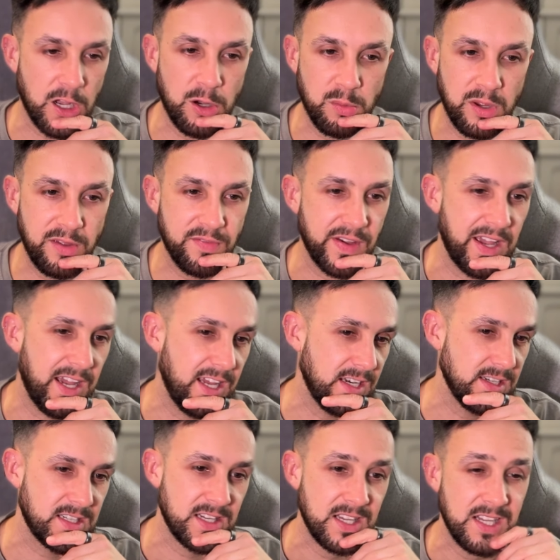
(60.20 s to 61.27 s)
with,
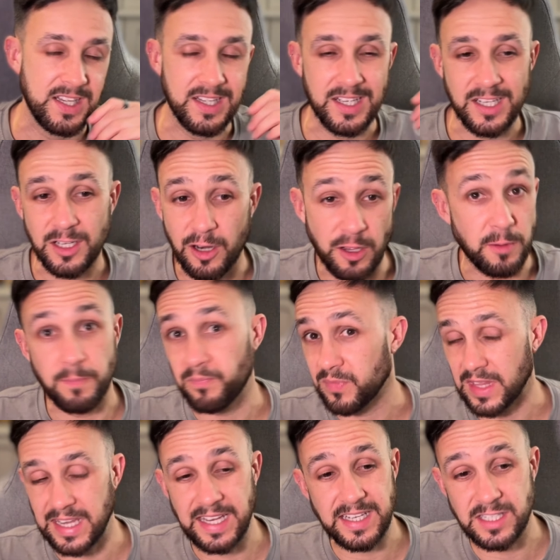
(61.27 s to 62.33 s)
and you know,
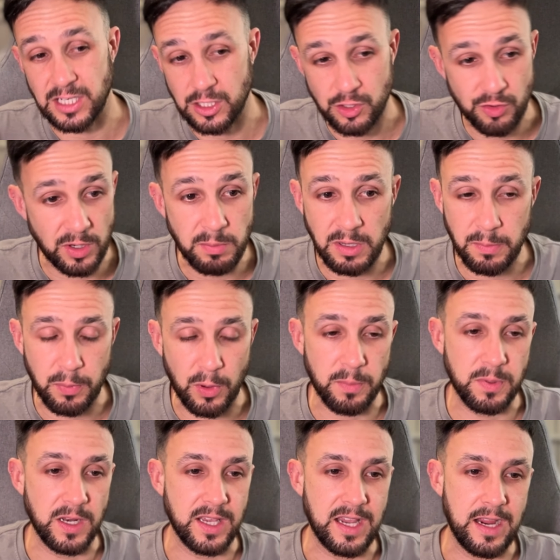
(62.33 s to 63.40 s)
he's an extremely
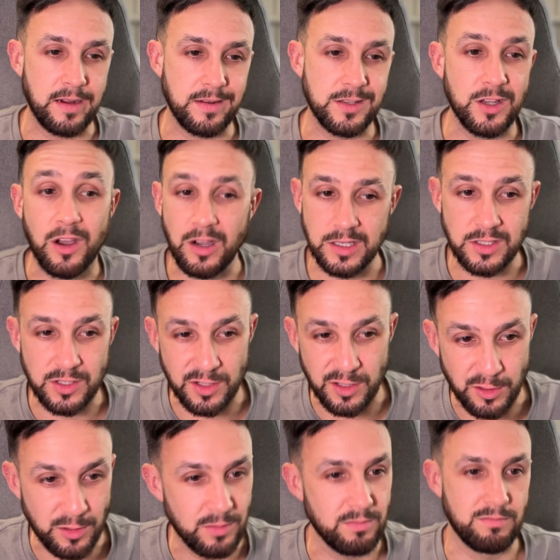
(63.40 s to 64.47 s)
popular character. I
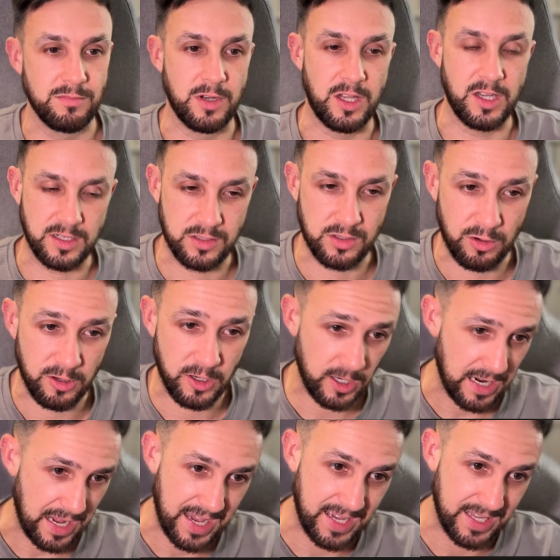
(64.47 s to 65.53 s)
do like Zoro,
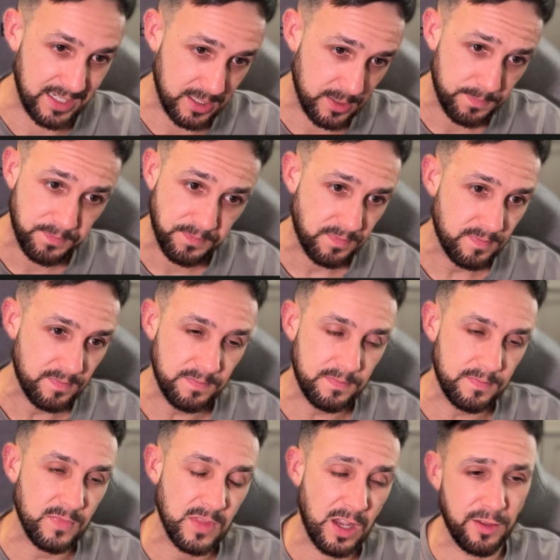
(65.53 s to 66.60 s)
and
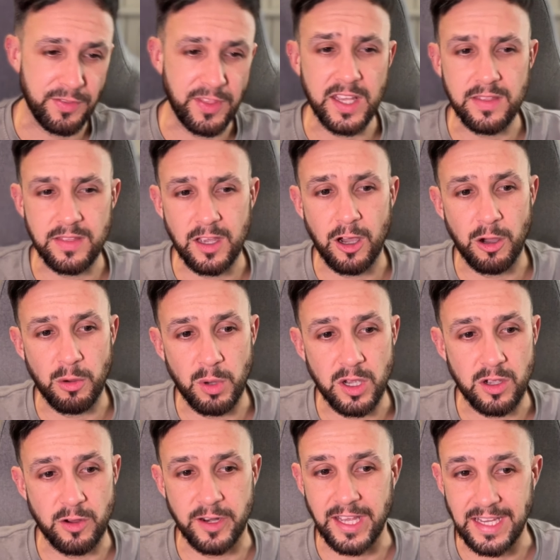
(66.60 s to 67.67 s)
I think the artwork
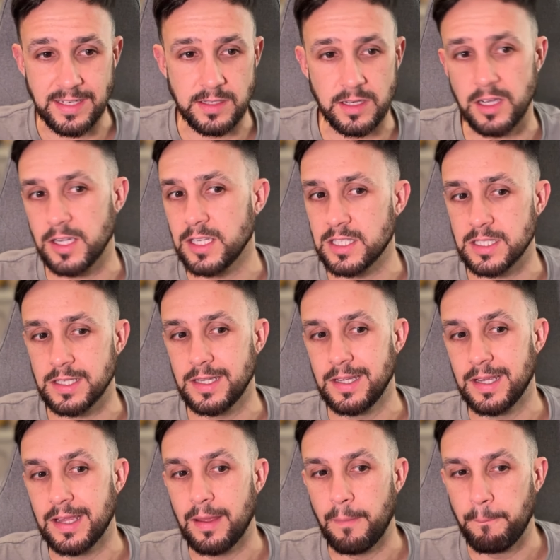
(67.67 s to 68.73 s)
on it is nice,
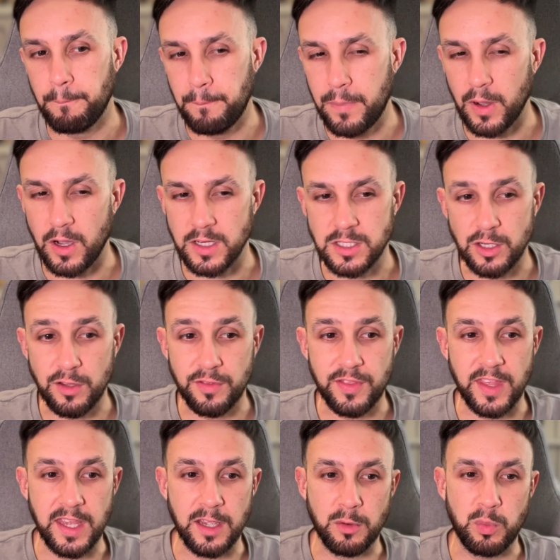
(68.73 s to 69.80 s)
but I do
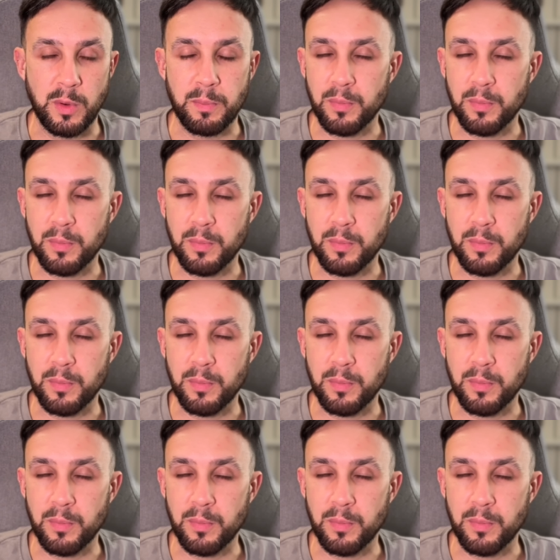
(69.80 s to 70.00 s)
think we